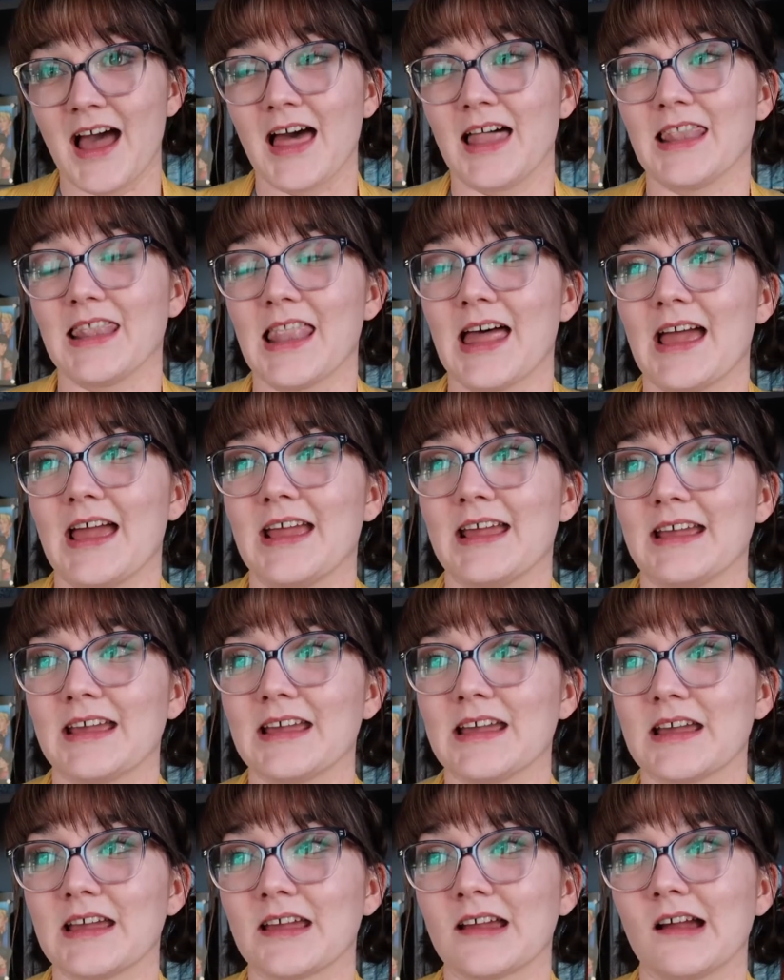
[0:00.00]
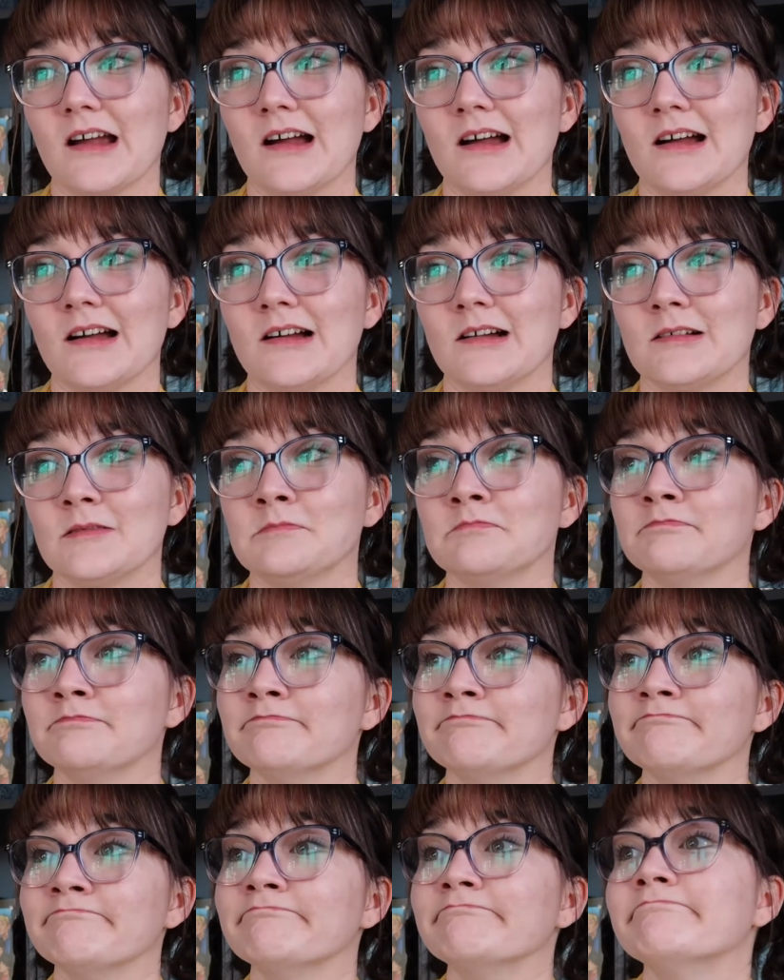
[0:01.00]
Like
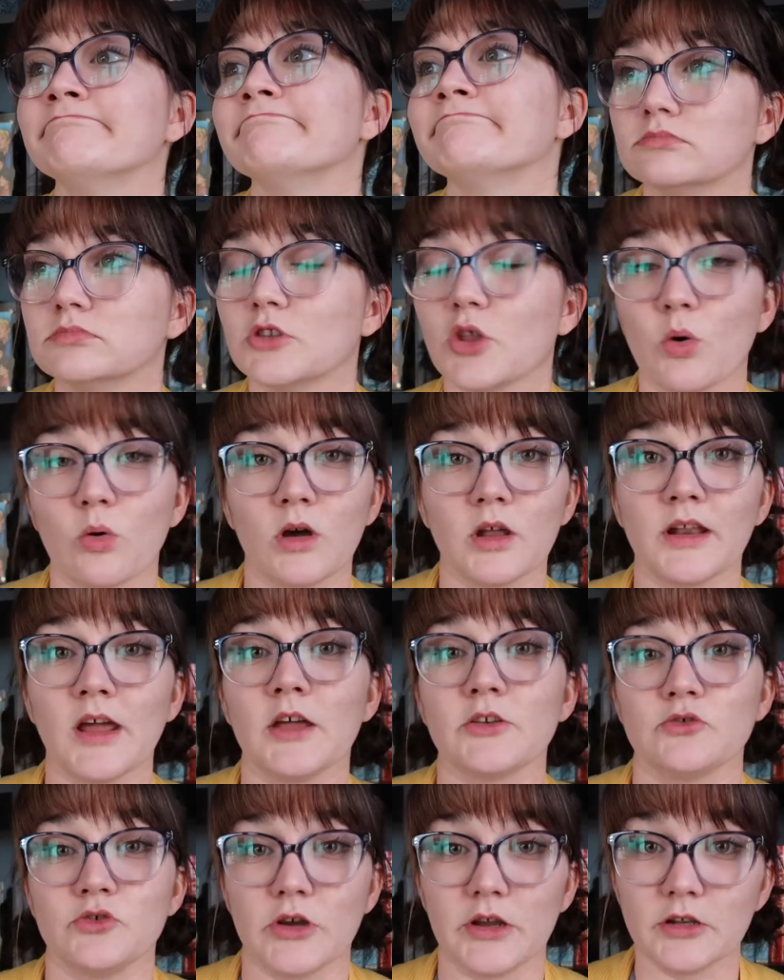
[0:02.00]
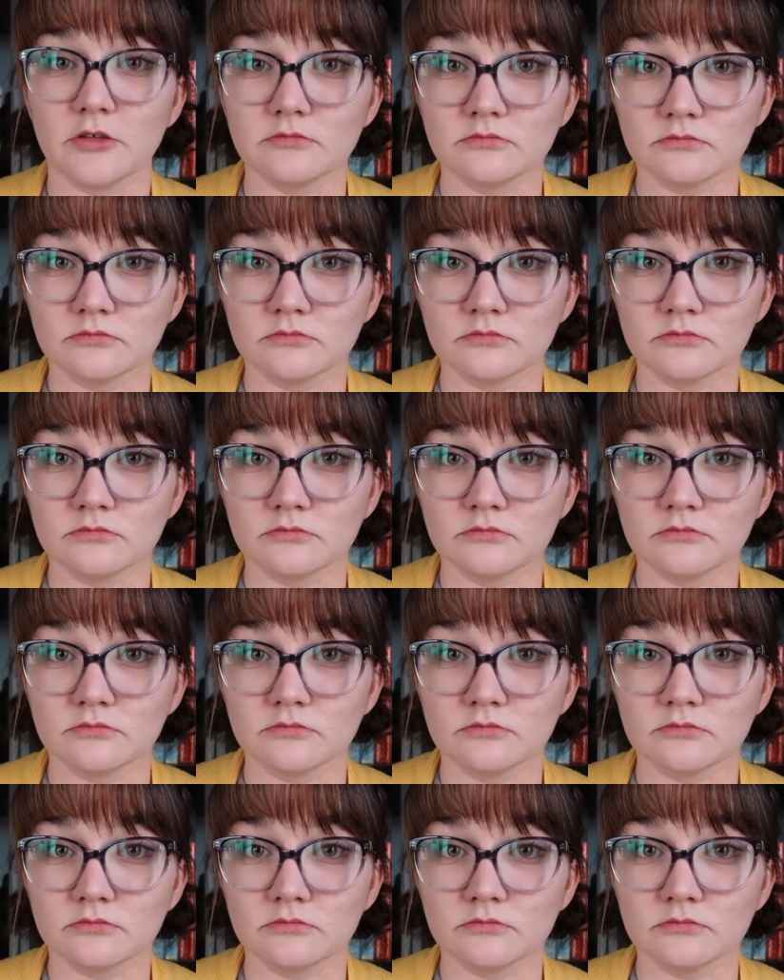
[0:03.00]
The 100